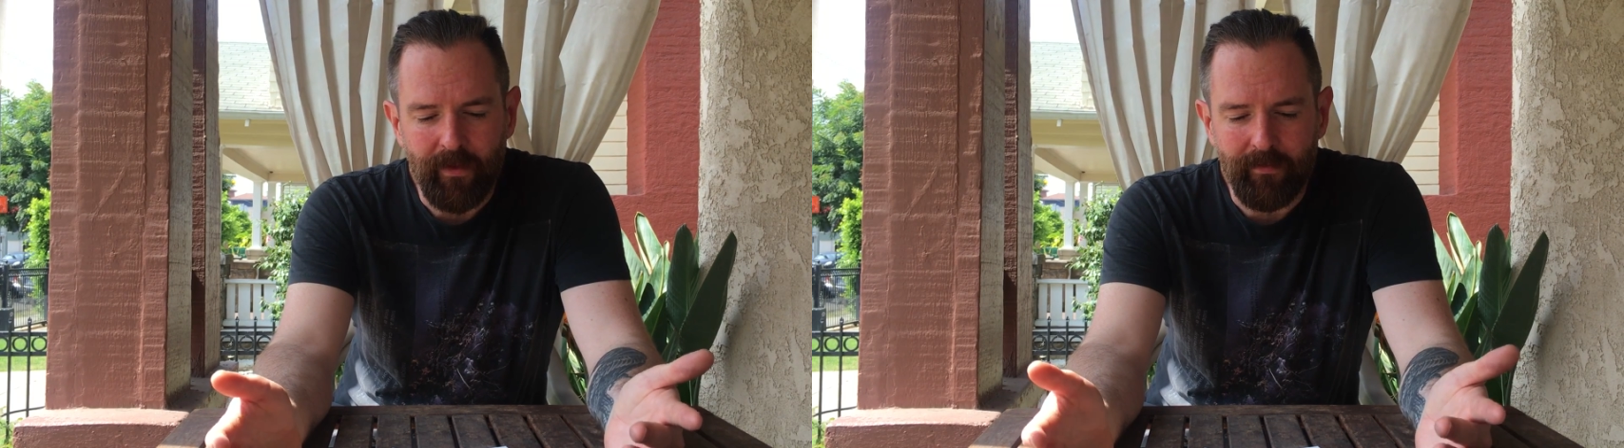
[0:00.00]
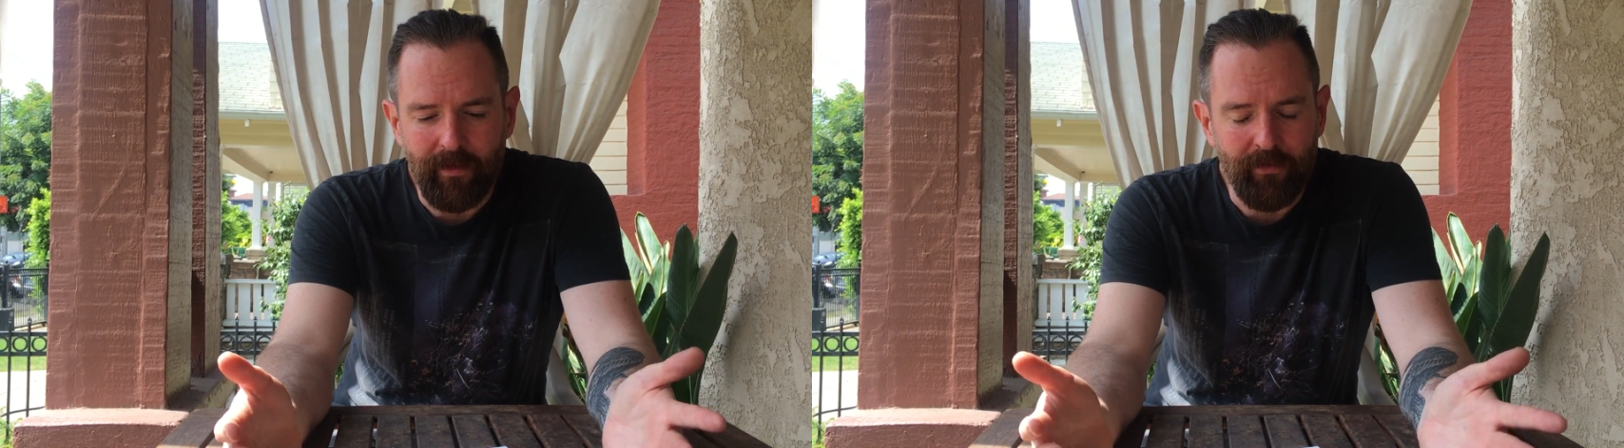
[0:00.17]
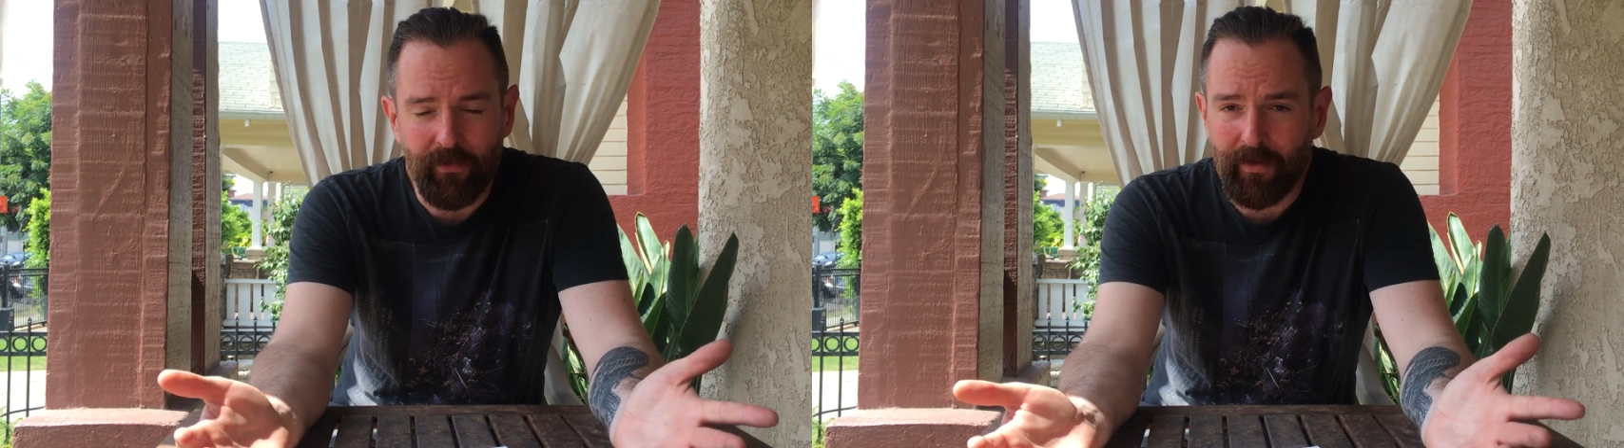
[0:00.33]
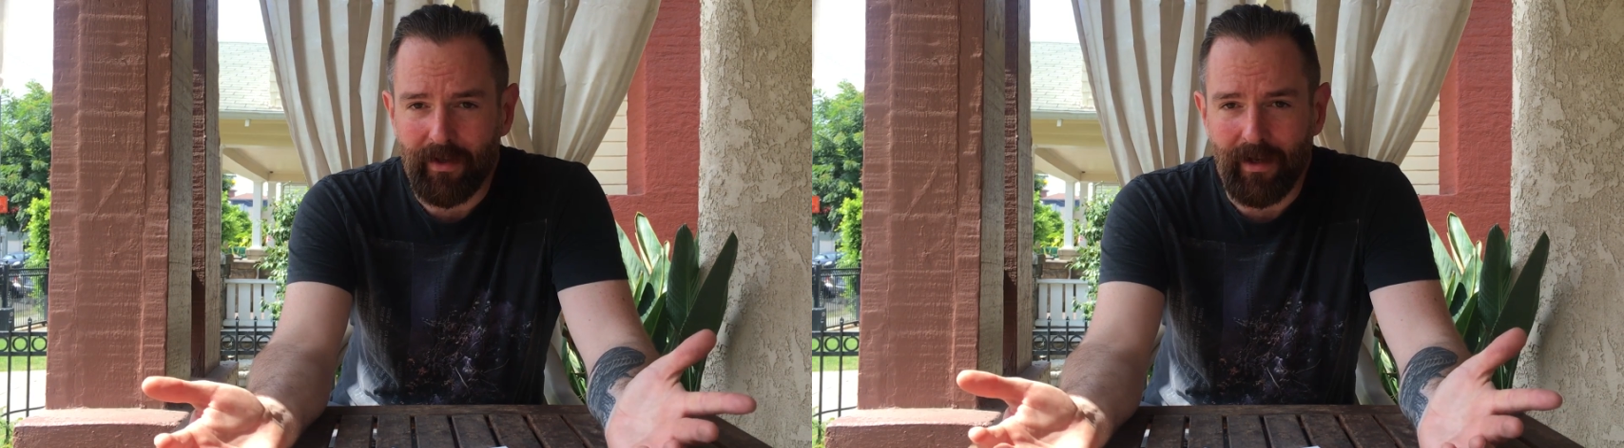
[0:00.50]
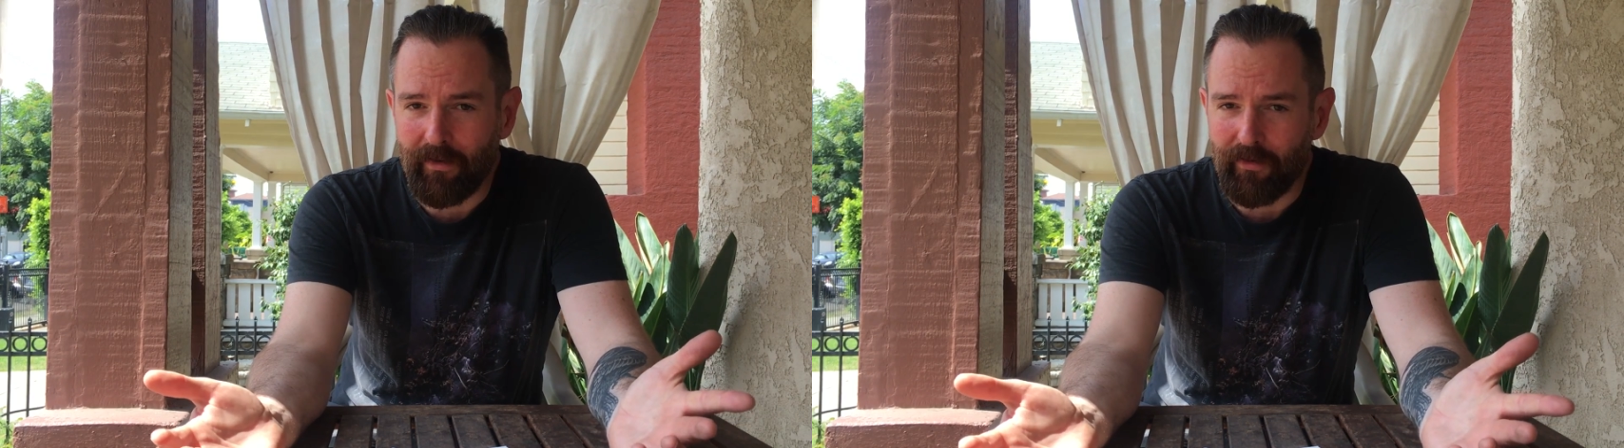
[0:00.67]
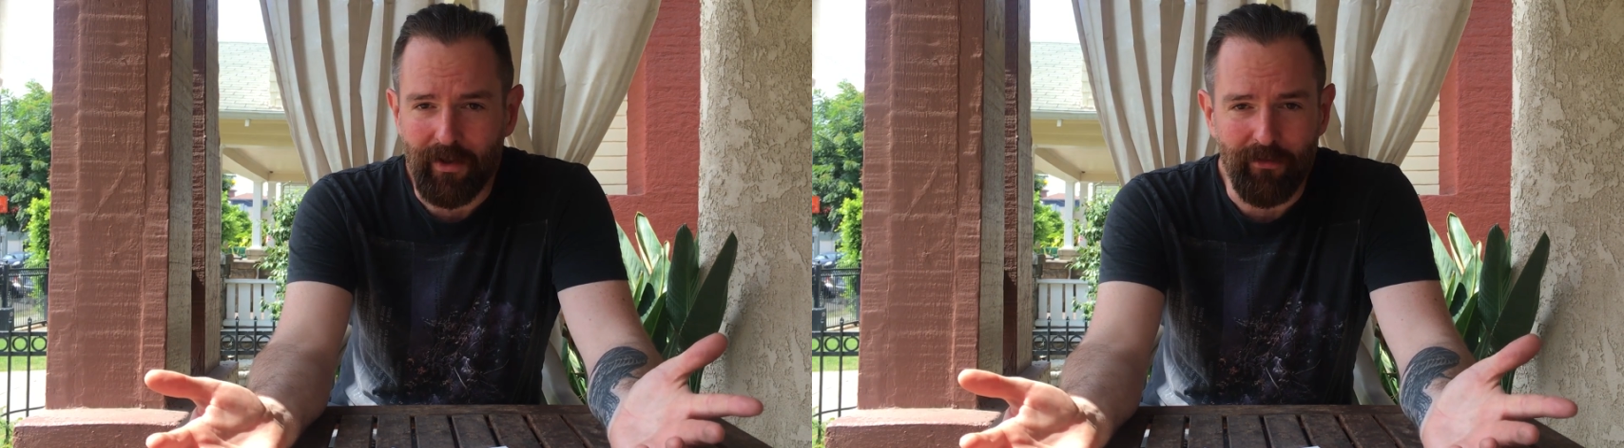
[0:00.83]
it definitely
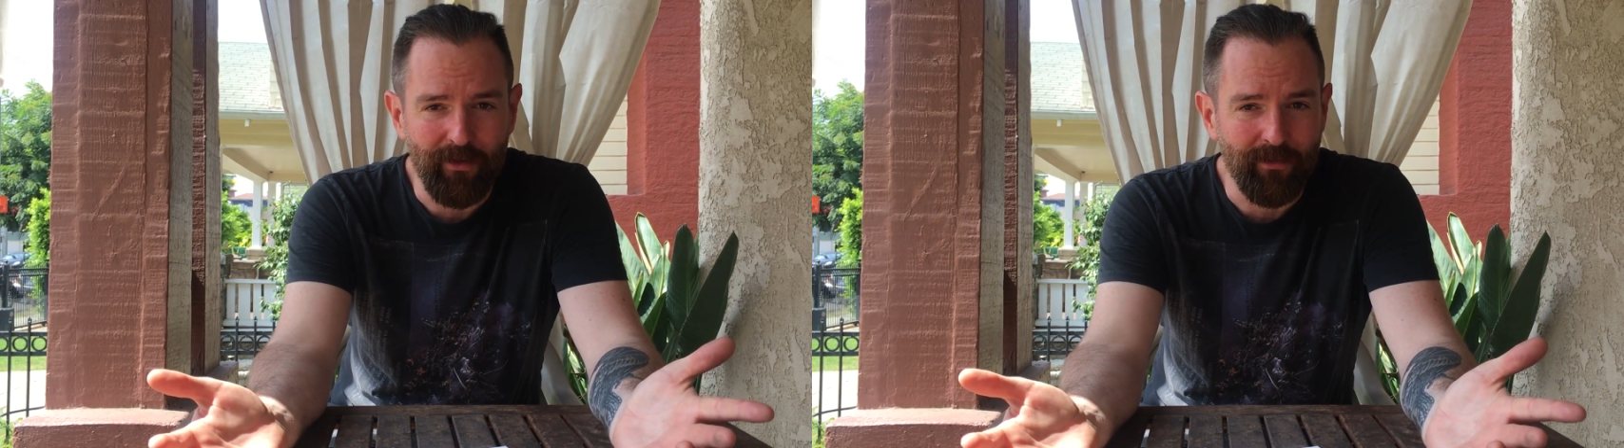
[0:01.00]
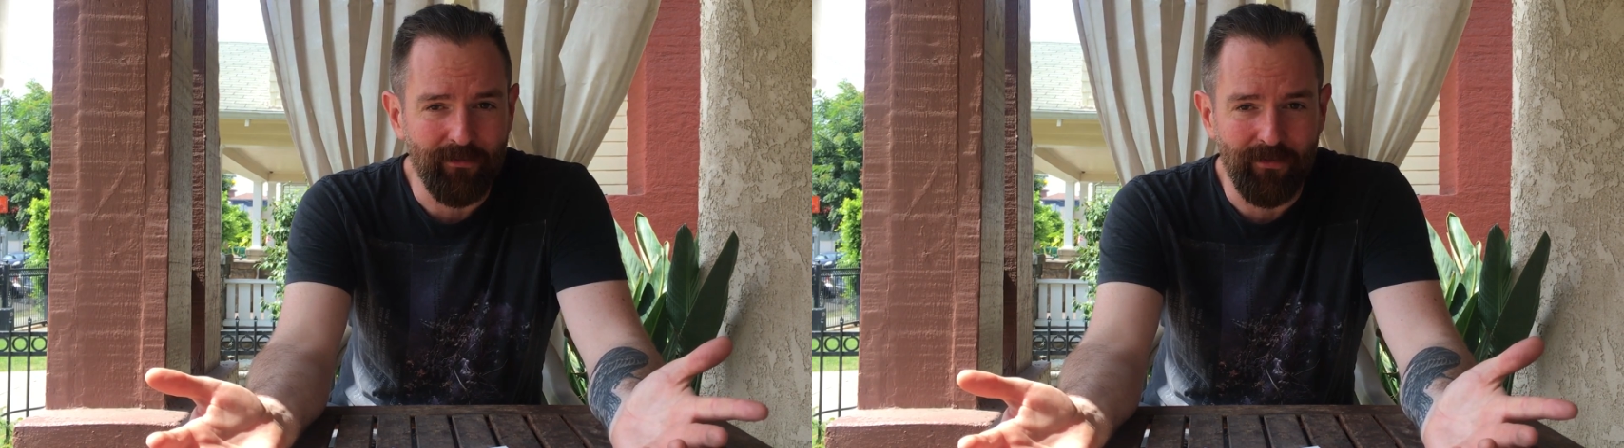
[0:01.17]
everything felt